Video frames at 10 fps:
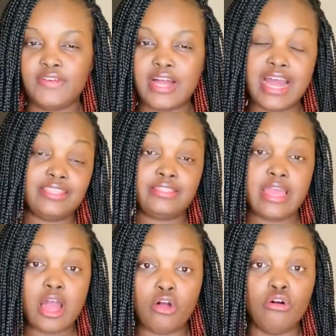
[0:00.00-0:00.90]
I stay
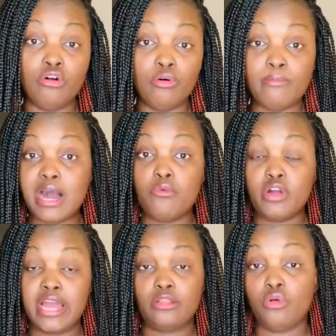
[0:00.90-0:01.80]
at home. I
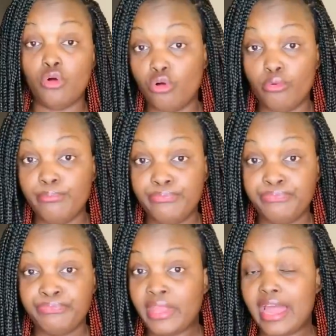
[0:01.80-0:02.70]
work at home.
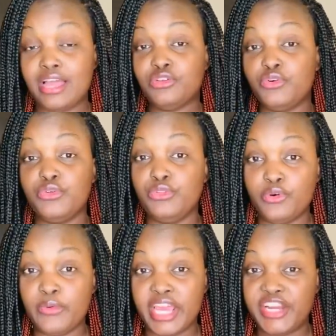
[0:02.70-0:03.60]
I don't go
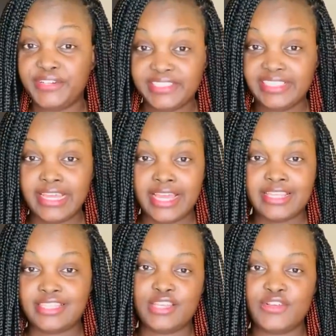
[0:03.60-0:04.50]
nowhere.
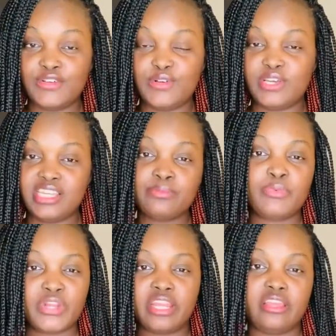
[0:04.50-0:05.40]
So it's
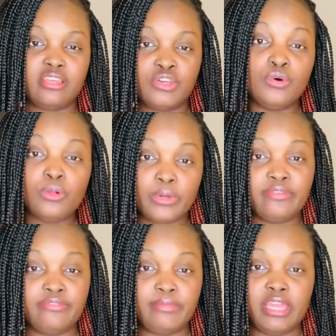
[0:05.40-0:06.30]
pretty cool
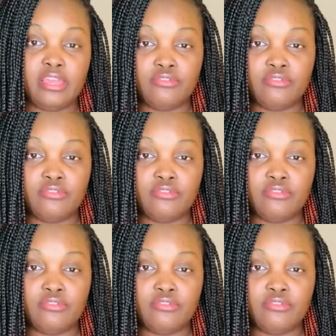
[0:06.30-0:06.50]
with me.